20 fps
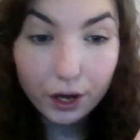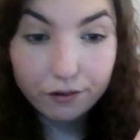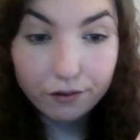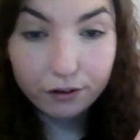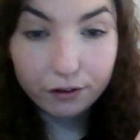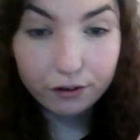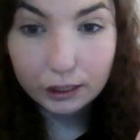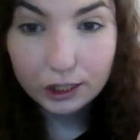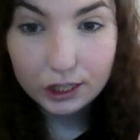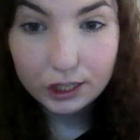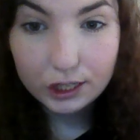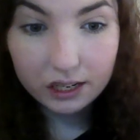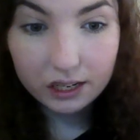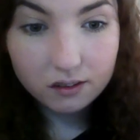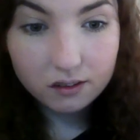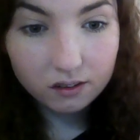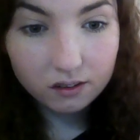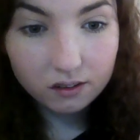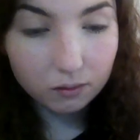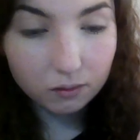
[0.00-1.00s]
Virgin,
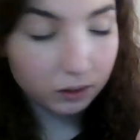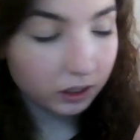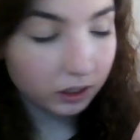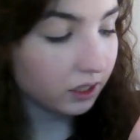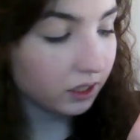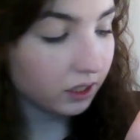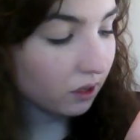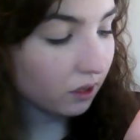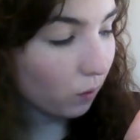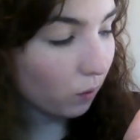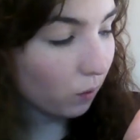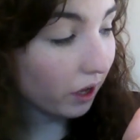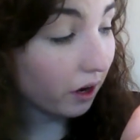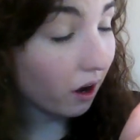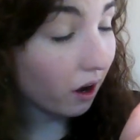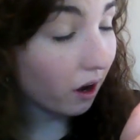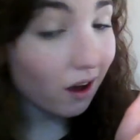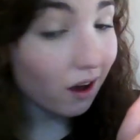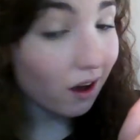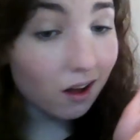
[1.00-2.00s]
which is the one
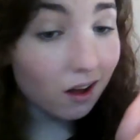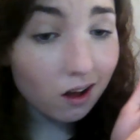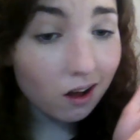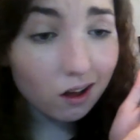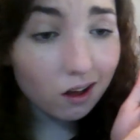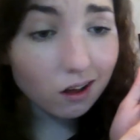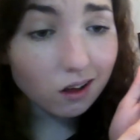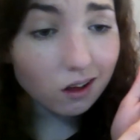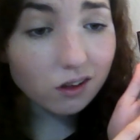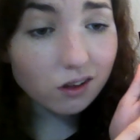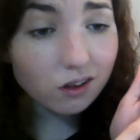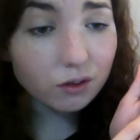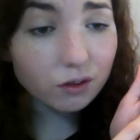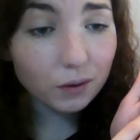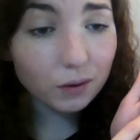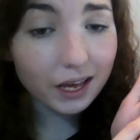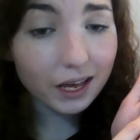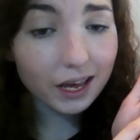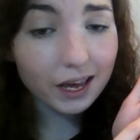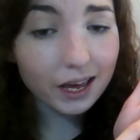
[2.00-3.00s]
all the
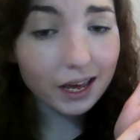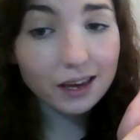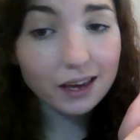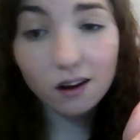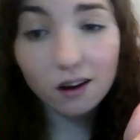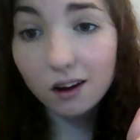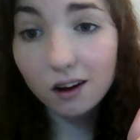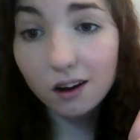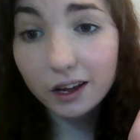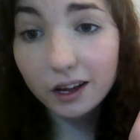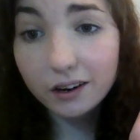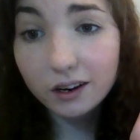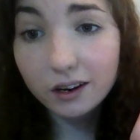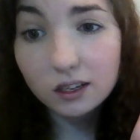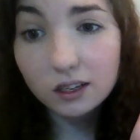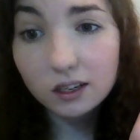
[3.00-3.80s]
way on